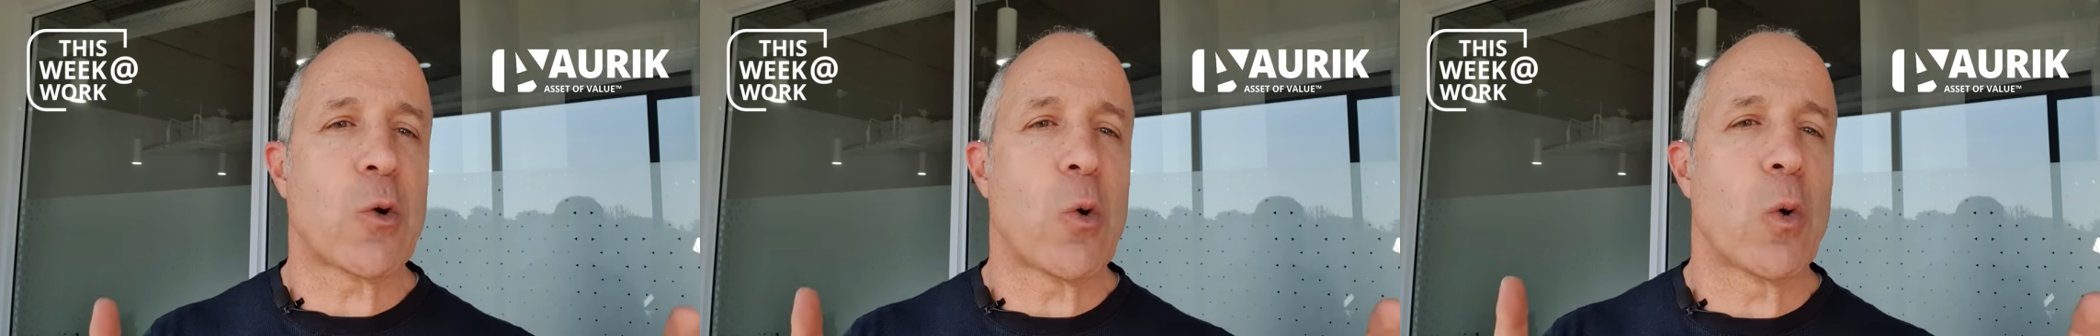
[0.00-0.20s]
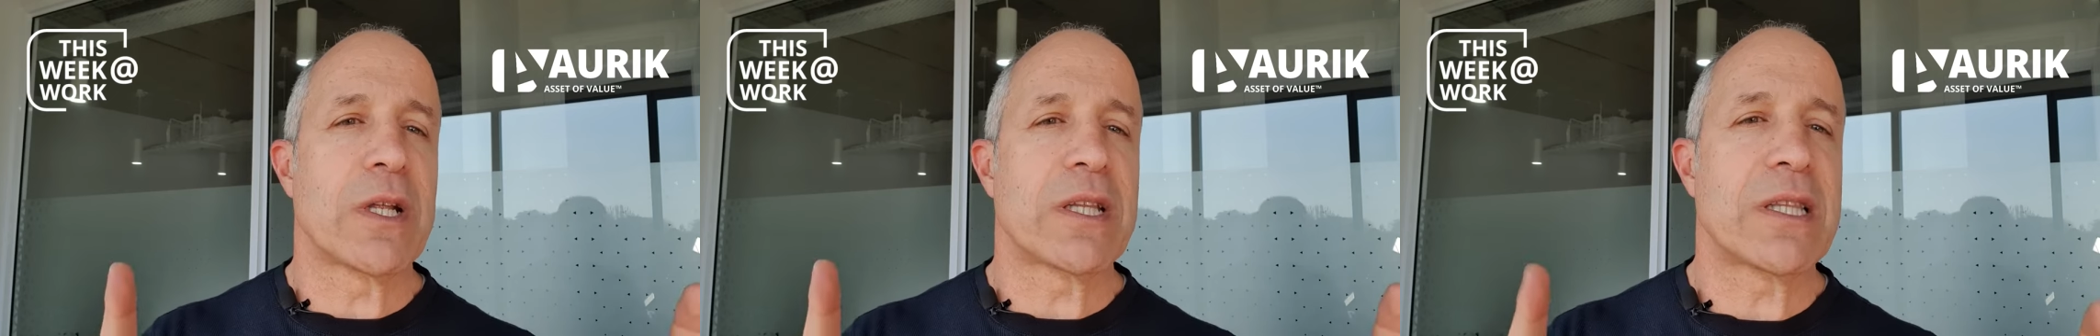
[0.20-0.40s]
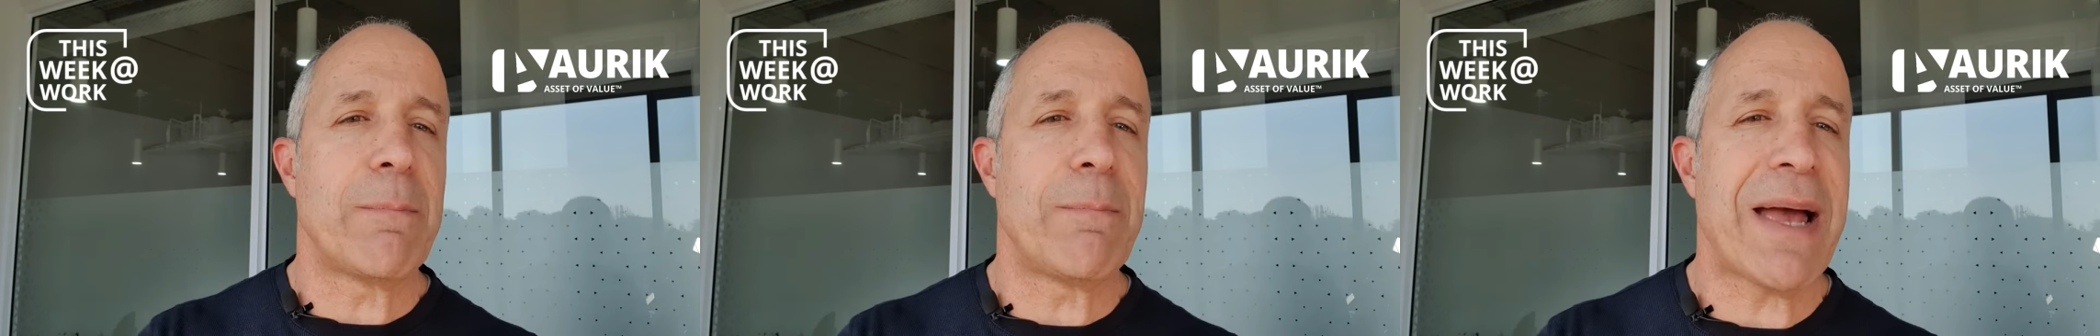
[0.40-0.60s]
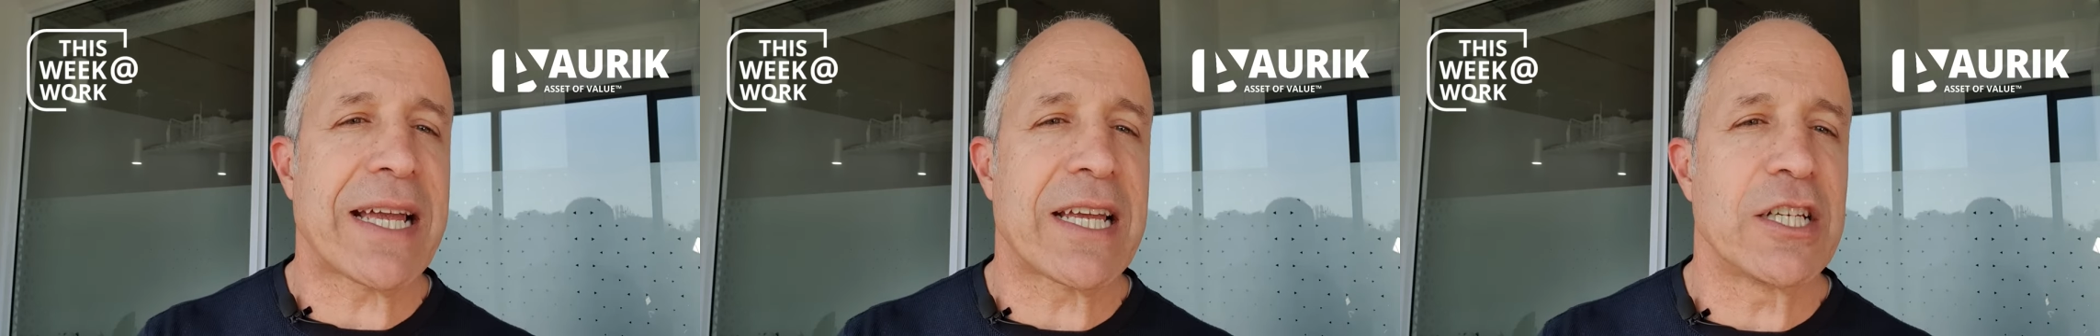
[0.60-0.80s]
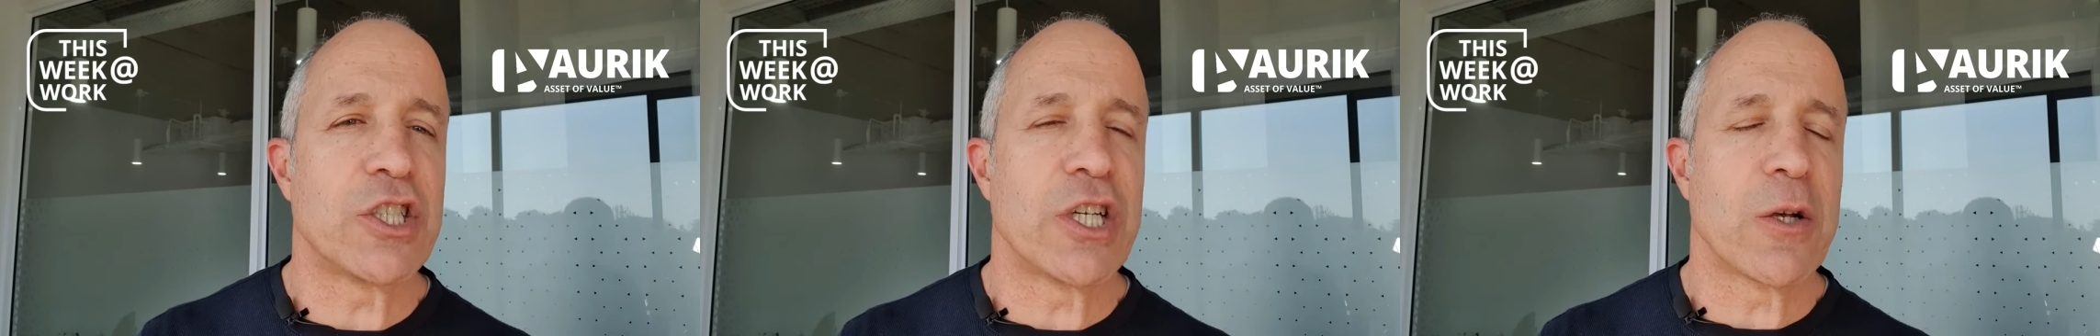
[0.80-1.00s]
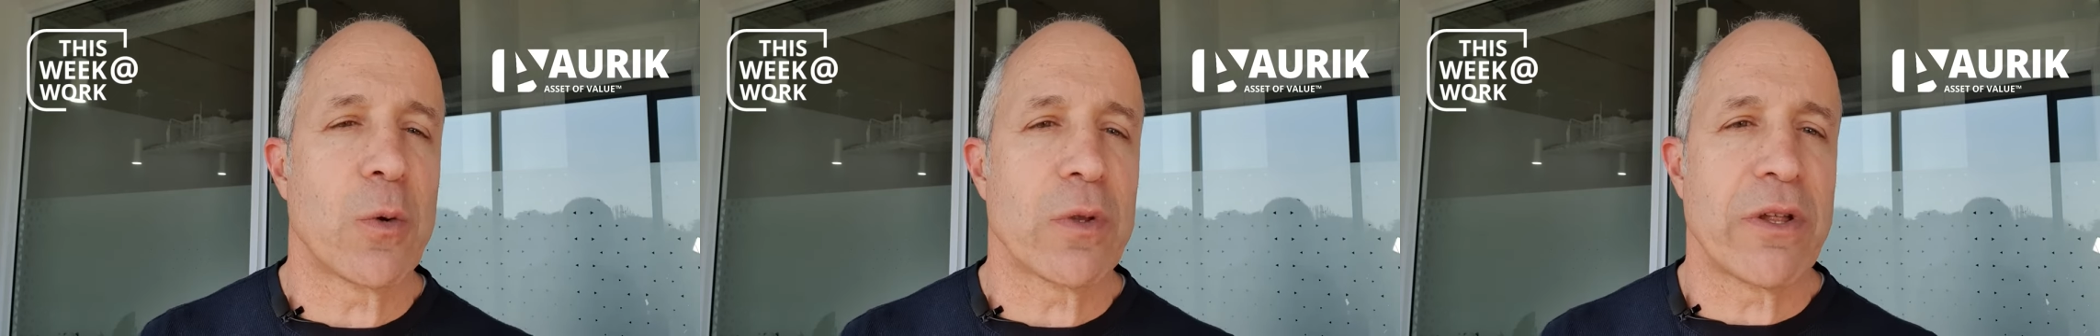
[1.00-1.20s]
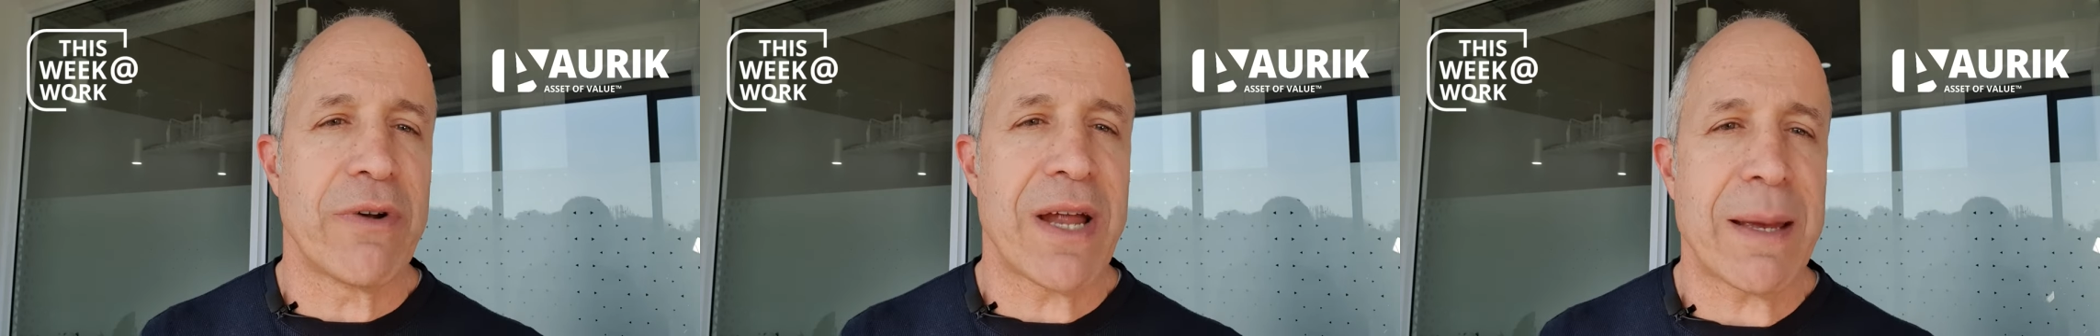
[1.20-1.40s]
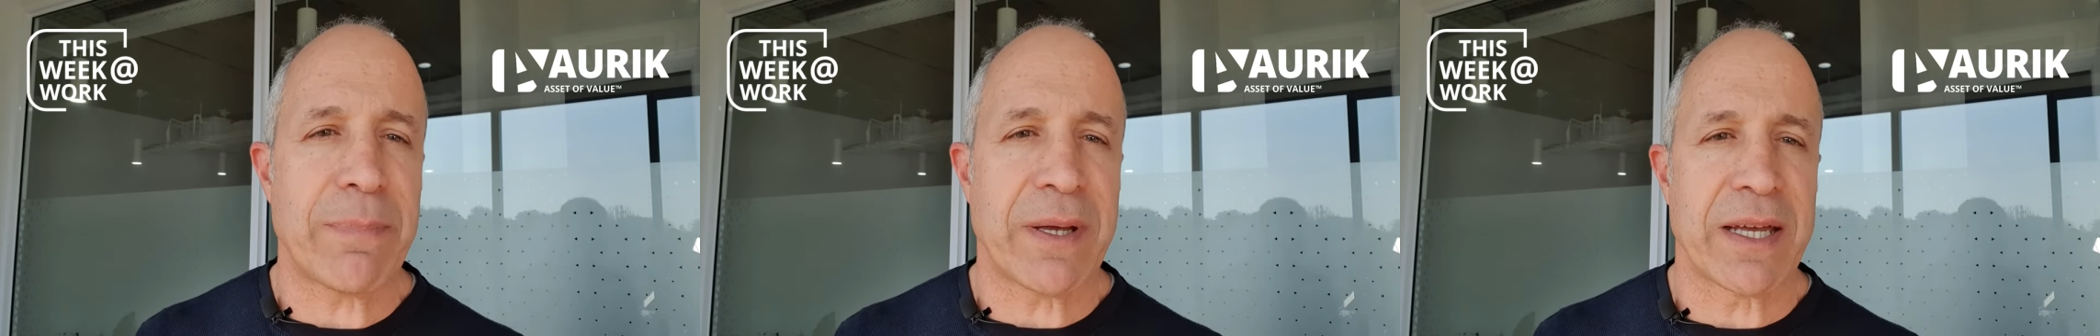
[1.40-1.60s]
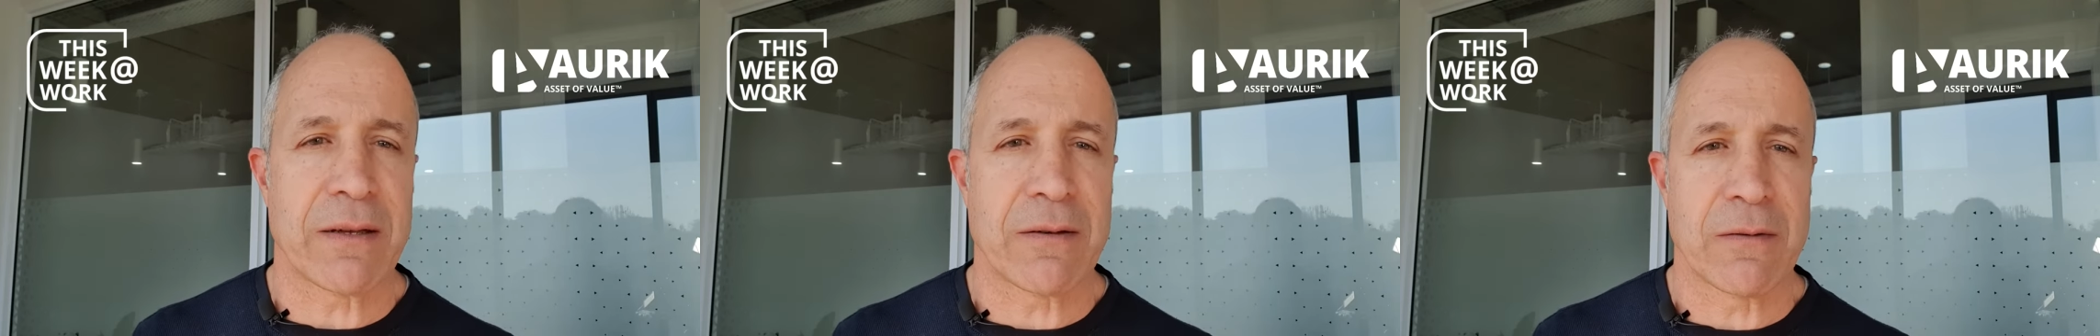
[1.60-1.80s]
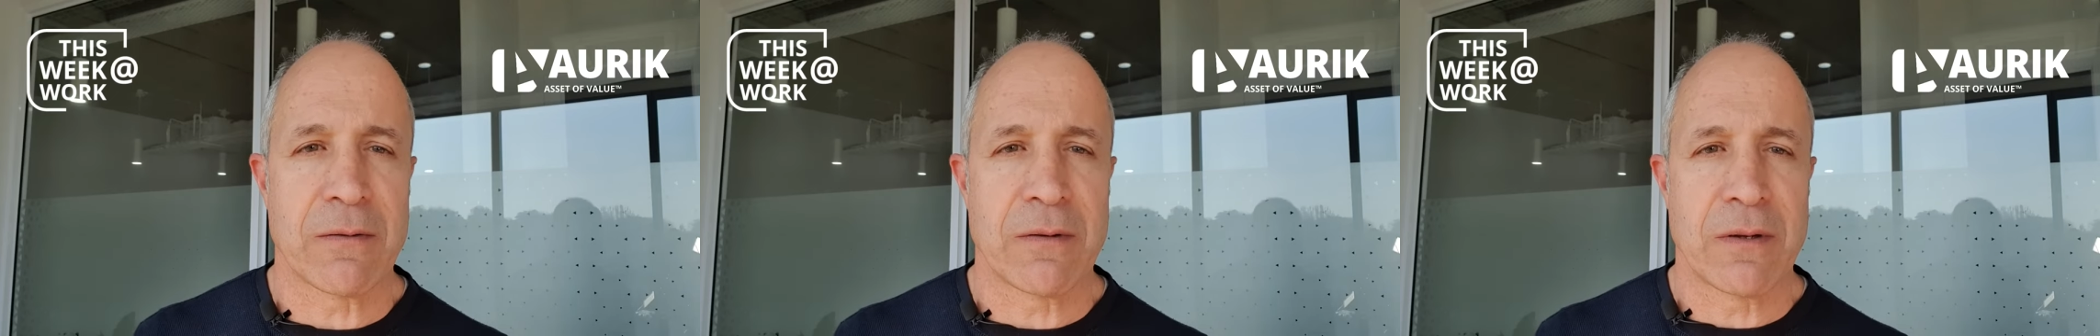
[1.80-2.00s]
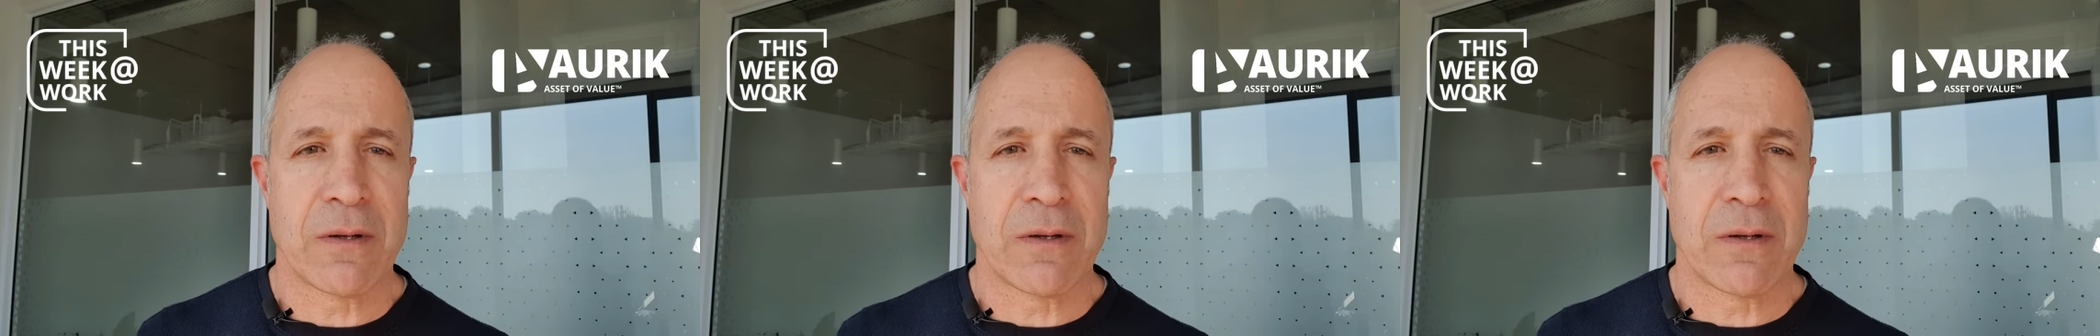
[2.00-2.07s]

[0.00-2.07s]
call it the packaging or the wrapping,